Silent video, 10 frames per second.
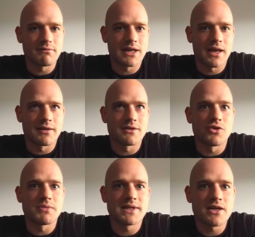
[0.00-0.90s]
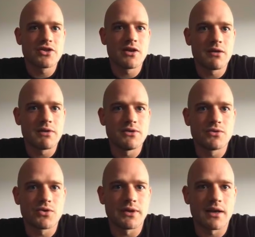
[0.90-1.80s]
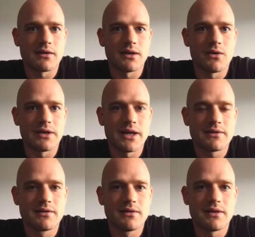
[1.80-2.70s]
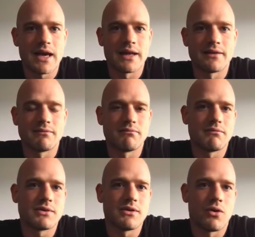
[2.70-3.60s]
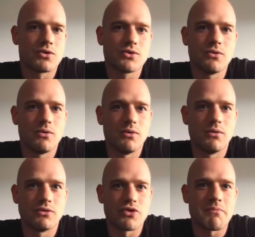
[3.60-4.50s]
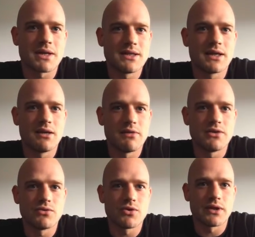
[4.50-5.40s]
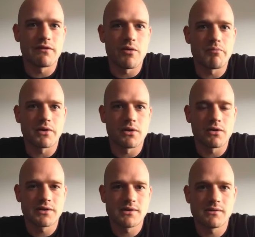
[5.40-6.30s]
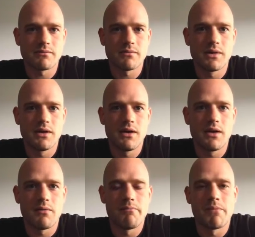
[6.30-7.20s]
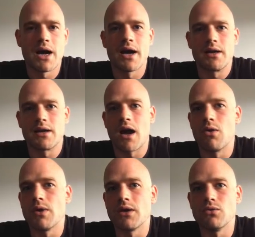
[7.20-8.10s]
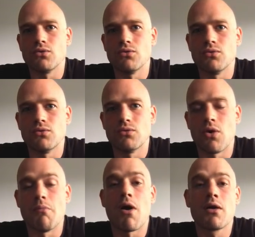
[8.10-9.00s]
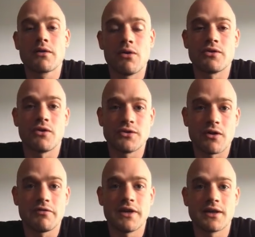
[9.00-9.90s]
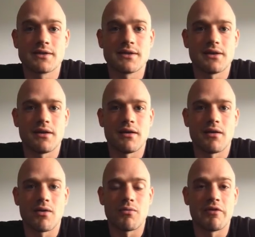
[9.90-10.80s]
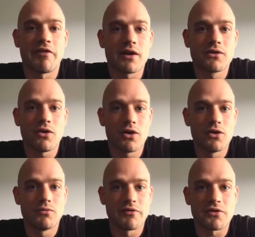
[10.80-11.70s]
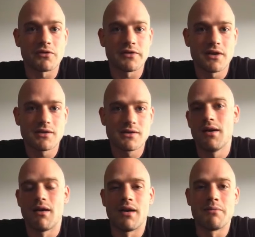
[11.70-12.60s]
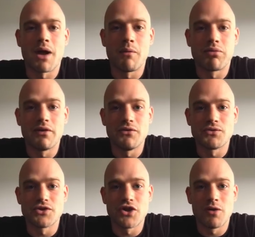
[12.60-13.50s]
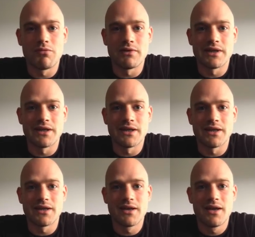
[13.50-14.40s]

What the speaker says: can substantially reduce your technical debt and also dramatically reduce your development costs by allowing you to do, among other things, refactor code with confidence. In my previous job, we